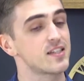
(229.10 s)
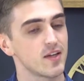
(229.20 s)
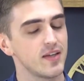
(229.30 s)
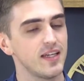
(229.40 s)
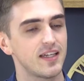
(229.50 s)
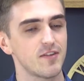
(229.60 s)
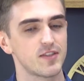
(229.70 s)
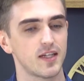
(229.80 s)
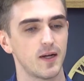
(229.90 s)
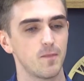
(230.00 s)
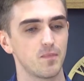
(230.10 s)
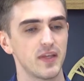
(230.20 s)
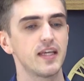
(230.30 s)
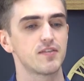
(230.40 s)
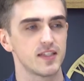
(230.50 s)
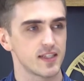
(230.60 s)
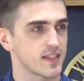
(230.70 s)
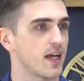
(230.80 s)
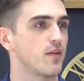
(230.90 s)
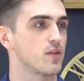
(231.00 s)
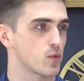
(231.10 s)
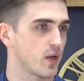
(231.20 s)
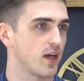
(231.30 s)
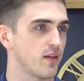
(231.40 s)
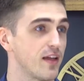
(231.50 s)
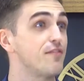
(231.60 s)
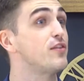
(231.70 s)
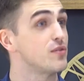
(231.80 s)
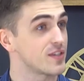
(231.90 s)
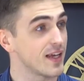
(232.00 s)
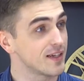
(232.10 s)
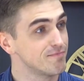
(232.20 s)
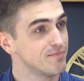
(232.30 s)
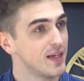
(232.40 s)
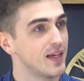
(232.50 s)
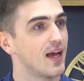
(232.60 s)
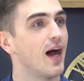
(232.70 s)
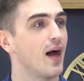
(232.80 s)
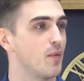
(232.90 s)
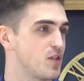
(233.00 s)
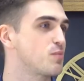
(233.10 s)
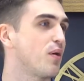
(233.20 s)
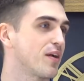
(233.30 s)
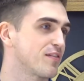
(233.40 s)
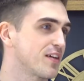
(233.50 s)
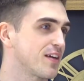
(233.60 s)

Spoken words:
Yeah. And so he gives a discount as well if you sing, which is part